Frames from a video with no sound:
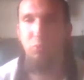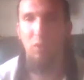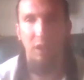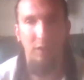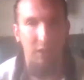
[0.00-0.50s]

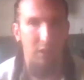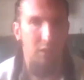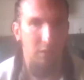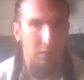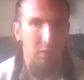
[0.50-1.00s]
really
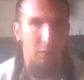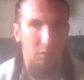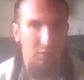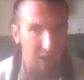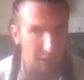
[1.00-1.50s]

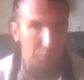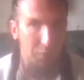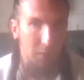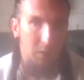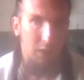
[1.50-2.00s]
deep
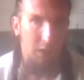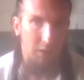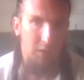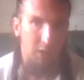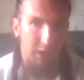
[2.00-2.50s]

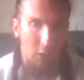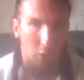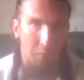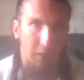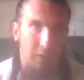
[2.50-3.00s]
in, and I
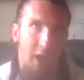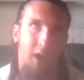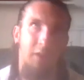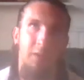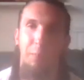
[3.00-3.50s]
don't mean that
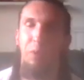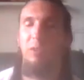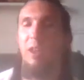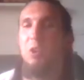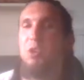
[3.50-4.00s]
in that
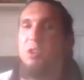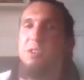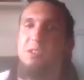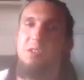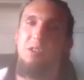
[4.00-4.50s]

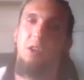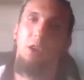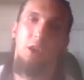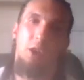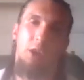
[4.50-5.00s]
pretentious
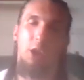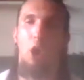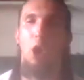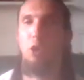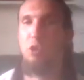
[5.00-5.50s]
like,
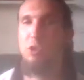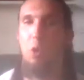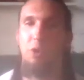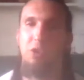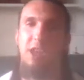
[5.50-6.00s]
oh, you just don't
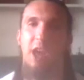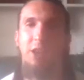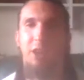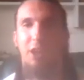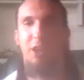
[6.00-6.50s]
understand
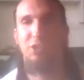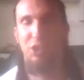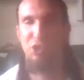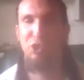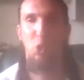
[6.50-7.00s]
it. It's a
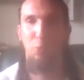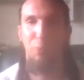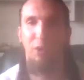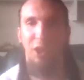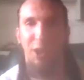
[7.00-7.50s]

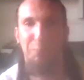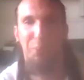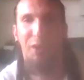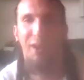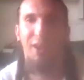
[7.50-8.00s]
super deep,
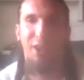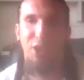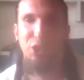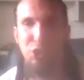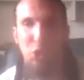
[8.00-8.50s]

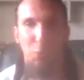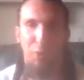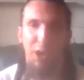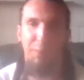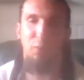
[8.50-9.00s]
super
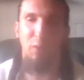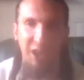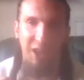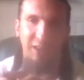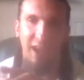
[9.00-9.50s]
deep
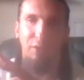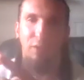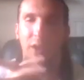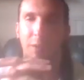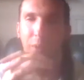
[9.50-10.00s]
reading into
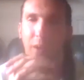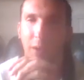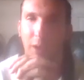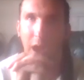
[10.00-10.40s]
everything. But mm-hmm.